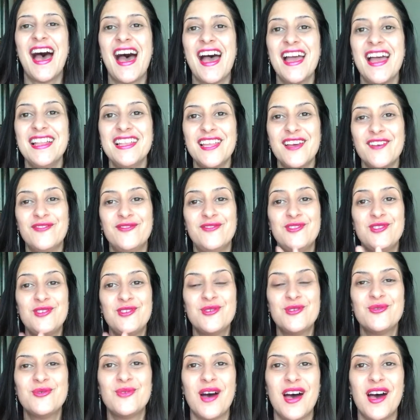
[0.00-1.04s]
I love
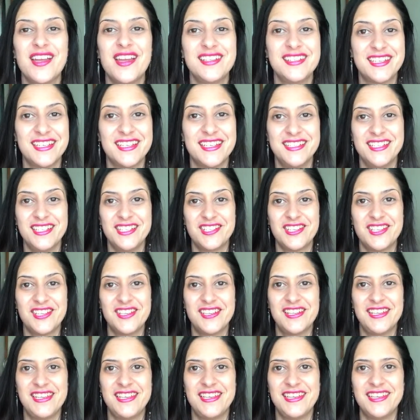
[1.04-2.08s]
you
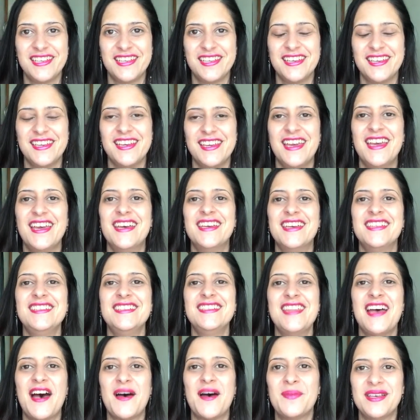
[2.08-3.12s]
unconditionally.
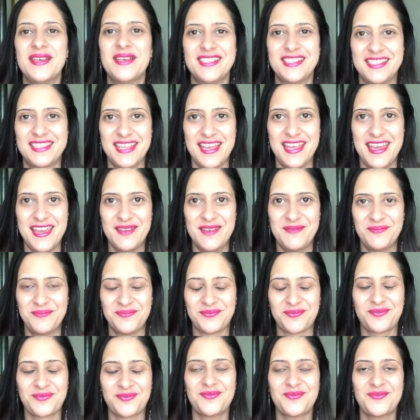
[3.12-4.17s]
Namaste.
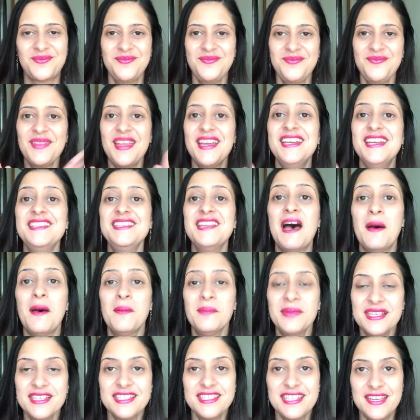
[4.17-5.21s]
And
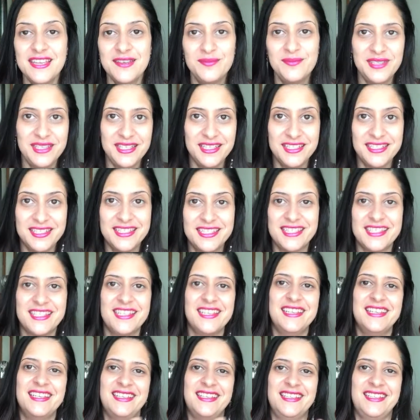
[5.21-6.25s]
namaste means,
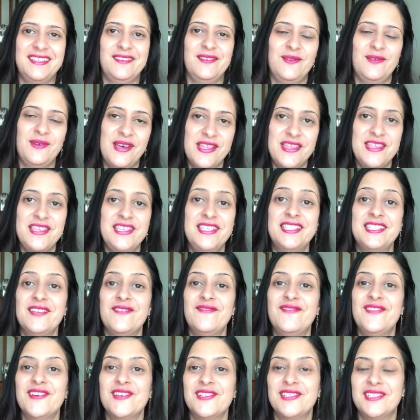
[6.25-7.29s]
well, at least
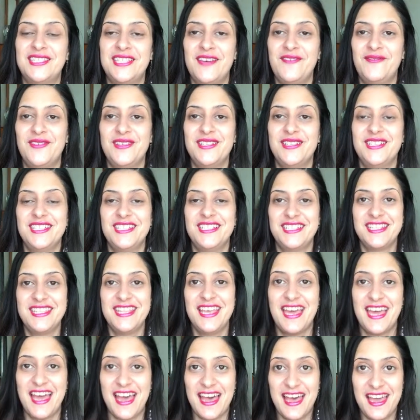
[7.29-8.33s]
the
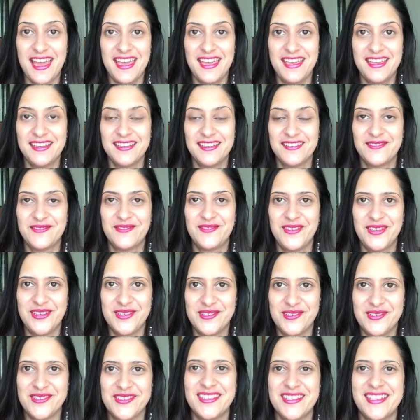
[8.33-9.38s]
definition that I
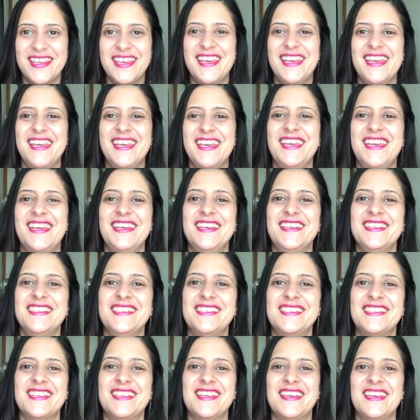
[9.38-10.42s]
feel
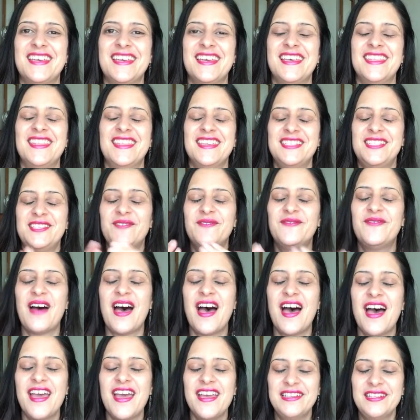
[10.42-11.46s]
is the
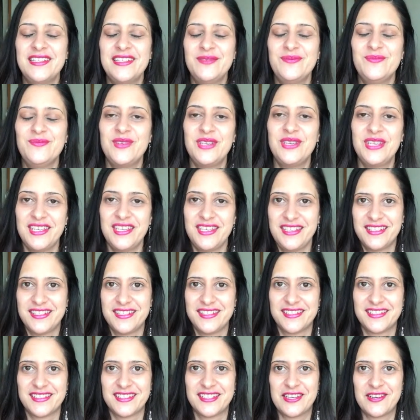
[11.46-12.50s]
divine in me
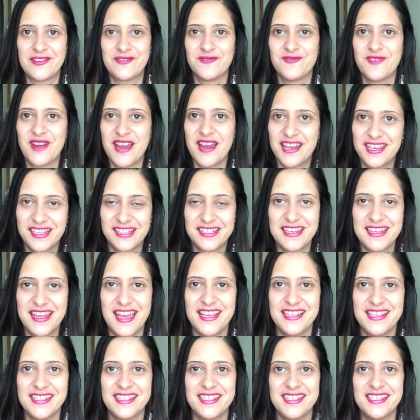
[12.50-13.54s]

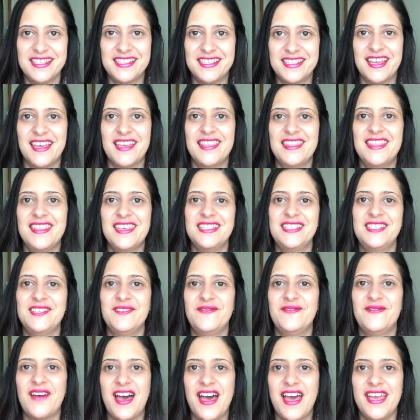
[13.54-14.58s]
recognizes the
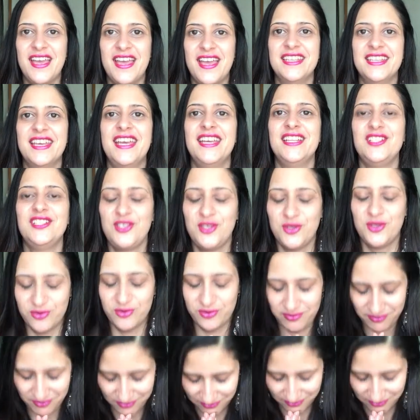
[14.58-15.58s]
divine in you.